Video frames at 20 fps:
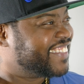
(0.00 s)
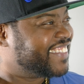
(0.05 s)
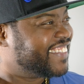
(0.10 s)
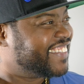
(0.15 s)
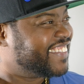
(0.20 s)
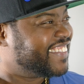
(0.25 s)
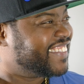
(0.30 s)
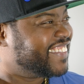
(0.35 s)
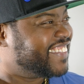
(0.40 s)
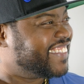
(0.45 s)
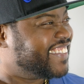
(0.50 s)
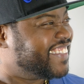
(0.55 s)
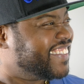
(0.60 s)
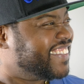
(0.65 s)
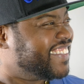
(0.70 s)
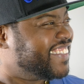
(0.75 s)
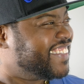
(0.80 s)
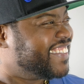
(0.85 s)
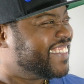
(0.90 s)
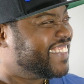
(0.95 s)

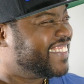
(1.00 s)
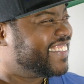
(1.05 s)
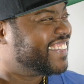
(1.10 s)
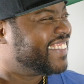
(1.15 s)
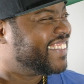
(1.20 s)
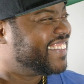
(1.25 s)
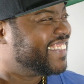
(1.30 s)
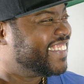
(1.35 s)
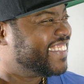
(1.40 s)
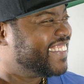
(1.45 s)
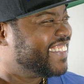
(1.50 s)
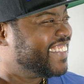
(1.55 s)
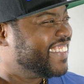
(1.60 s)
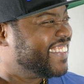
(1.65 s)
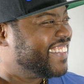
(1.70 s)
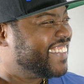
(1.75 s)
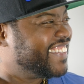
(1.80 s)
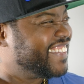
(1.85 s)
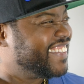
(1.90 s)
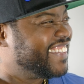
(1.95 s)

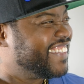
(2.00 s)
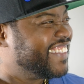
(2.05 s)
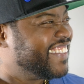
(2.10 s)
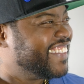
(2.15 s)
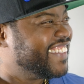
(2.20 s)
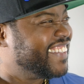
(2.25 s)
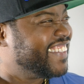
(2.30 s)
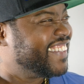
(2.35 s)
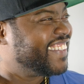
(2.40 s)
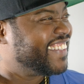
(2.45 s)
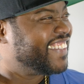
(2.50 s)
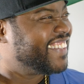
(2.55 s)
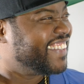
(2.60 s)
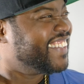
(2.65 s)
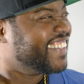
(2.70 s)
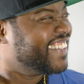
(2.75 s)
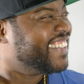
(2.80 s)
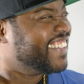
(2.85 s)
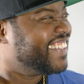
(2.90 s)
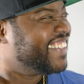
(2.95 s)

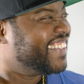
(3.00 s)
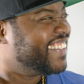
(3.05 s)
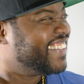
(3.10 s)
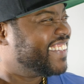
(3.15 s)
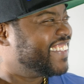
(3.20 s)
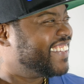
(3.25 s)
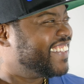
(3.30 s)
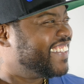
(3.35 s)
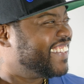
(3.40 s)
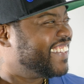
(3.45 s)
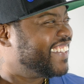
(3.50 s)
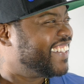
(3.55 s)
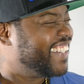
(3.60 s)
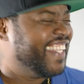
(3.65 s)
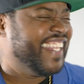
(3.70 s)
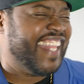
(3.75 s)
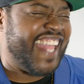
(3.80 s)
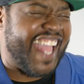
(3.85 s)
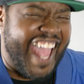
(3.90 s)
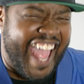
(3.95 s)

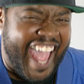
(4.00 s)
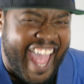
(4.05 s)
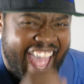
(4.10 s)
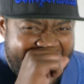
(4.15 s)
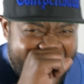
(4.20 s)
The person shown says nothing.